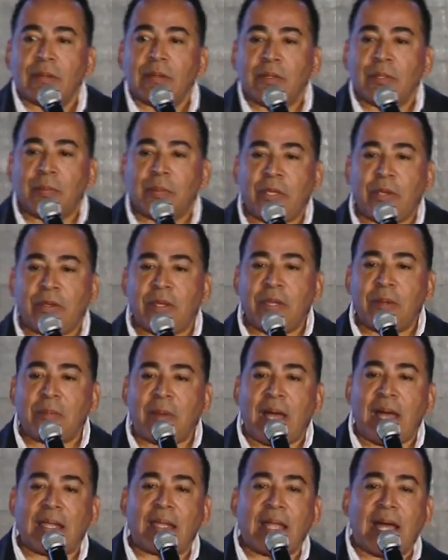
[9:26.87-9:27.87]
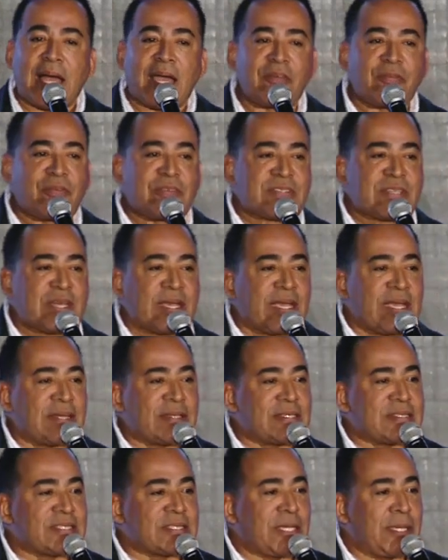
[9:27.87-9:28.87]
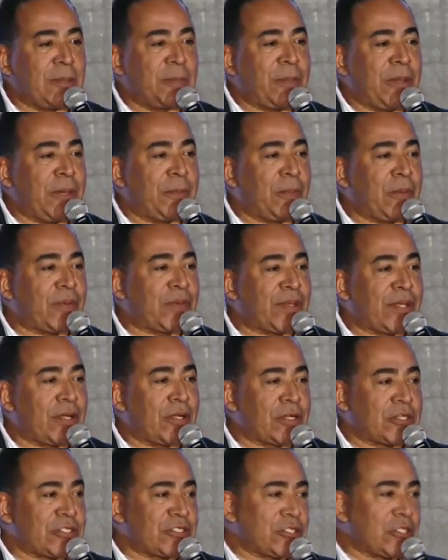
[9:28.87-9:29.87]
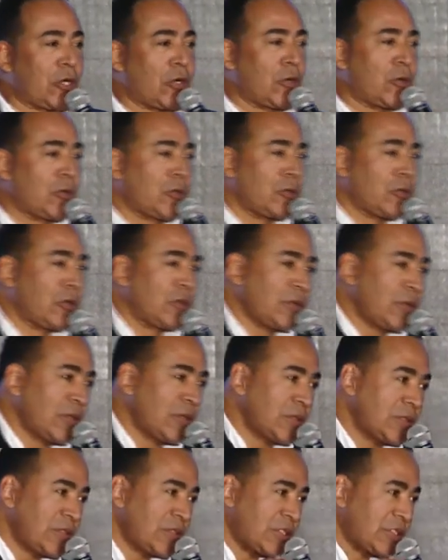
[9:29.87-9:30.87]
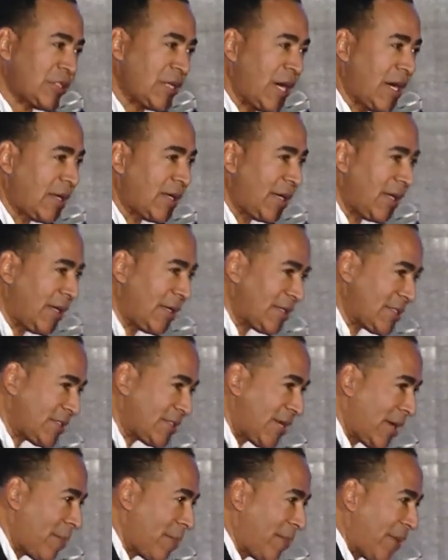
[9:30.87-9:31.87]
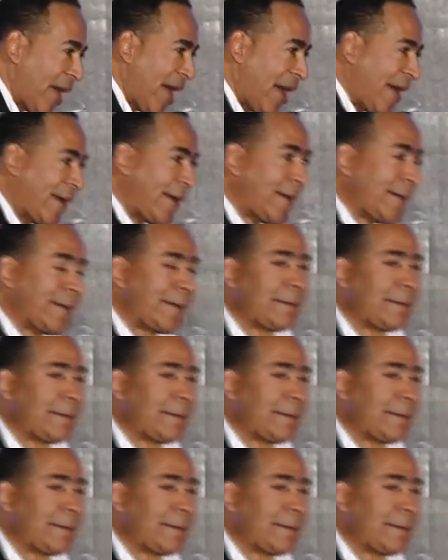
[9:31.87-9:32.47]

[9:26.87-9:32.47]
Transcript: The beauty of my life is I get to see people that are so stuck in a setback